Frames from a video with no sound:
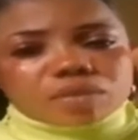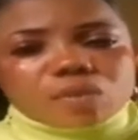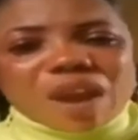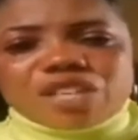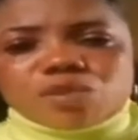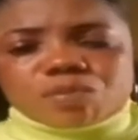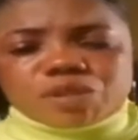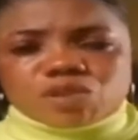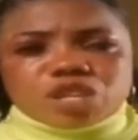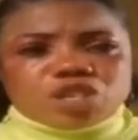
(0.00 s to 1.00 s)
Where he took me
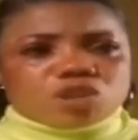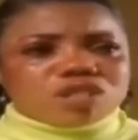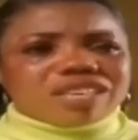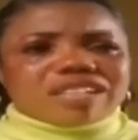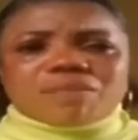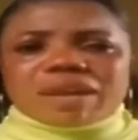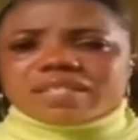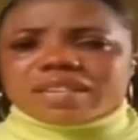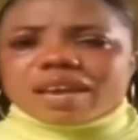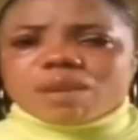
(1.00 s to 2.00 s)
to the church, he has
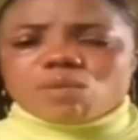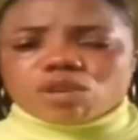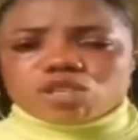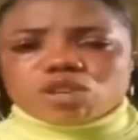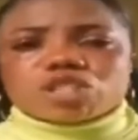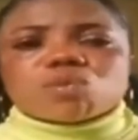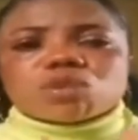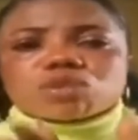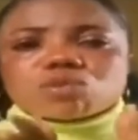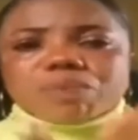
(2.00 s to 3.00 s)
met one church he
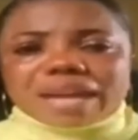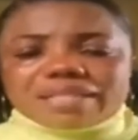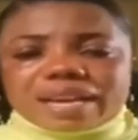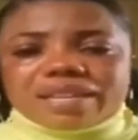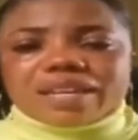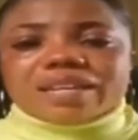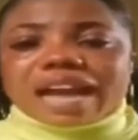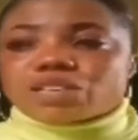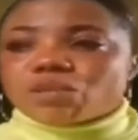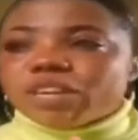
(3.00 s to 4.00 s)
wants to be attending.
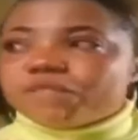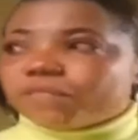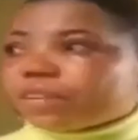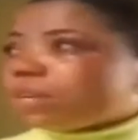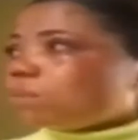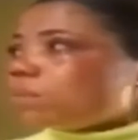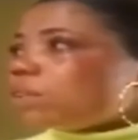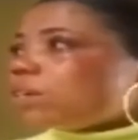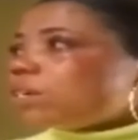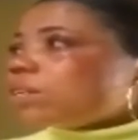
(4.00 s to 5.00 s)
I should live with him
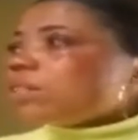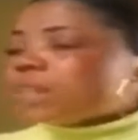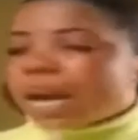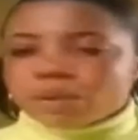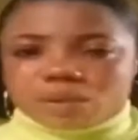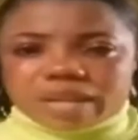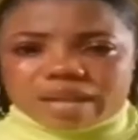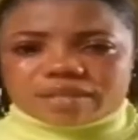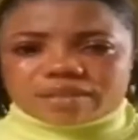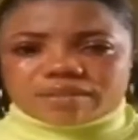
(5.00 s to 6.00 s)
and all
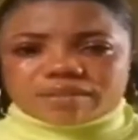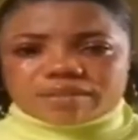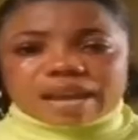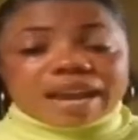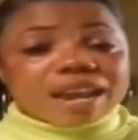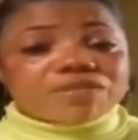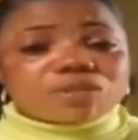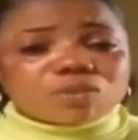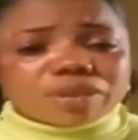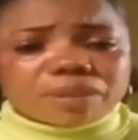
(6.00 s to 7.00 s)
that. I
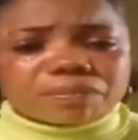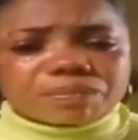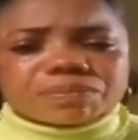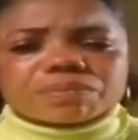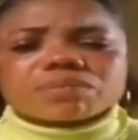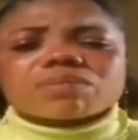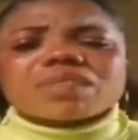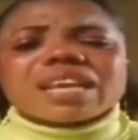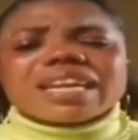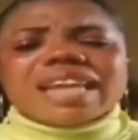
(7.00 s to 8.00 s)
left reading.
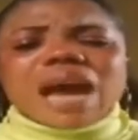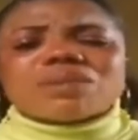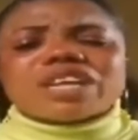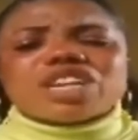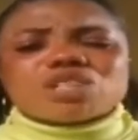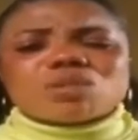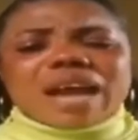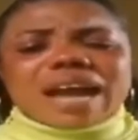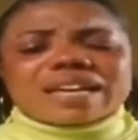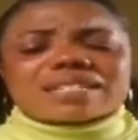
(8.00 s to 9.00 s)
Now, the issue
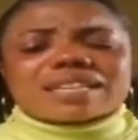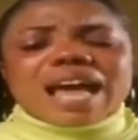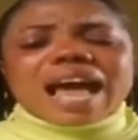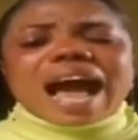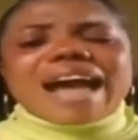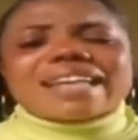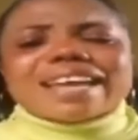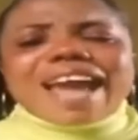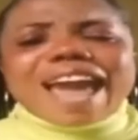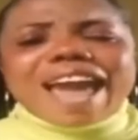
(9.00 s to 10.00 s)
now is, at the
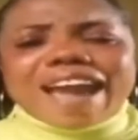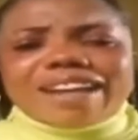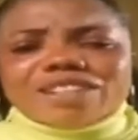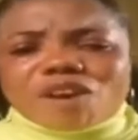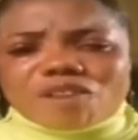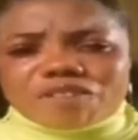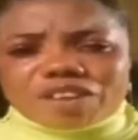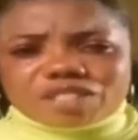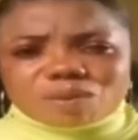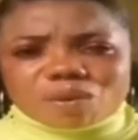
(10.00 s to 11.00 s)
end of
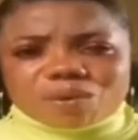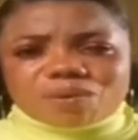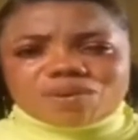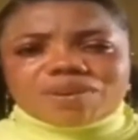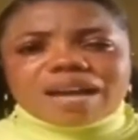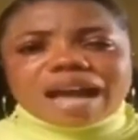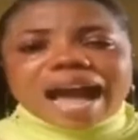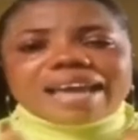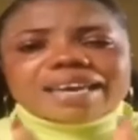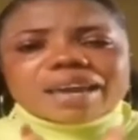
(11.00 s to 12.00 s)
it all,
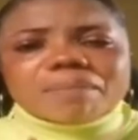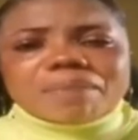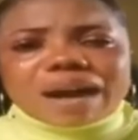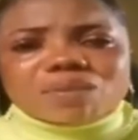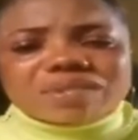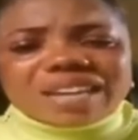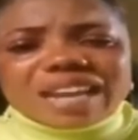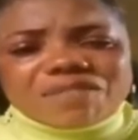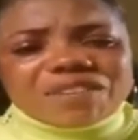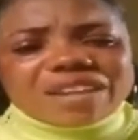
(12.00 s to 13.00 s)
I came back. We
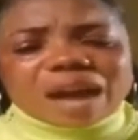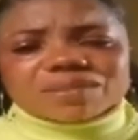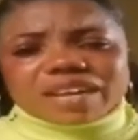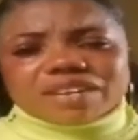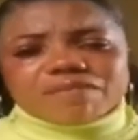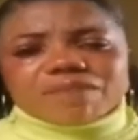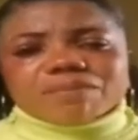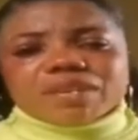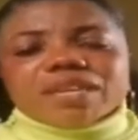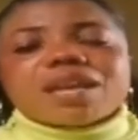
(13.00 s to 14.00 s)
started living outside the
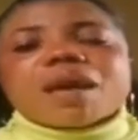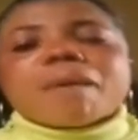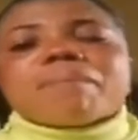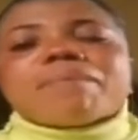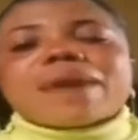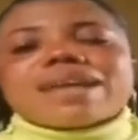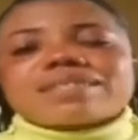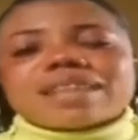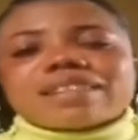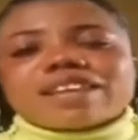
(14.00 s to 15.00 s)
family. Bryce
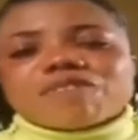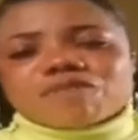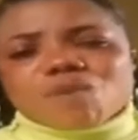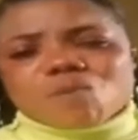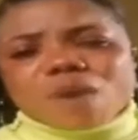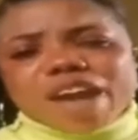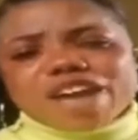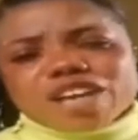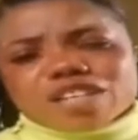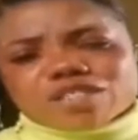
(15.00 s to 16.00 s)
started from where
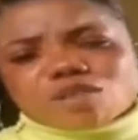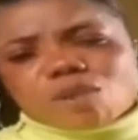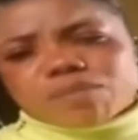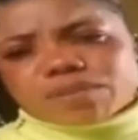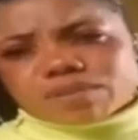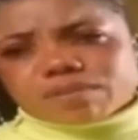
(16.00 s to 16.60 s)
he stopped.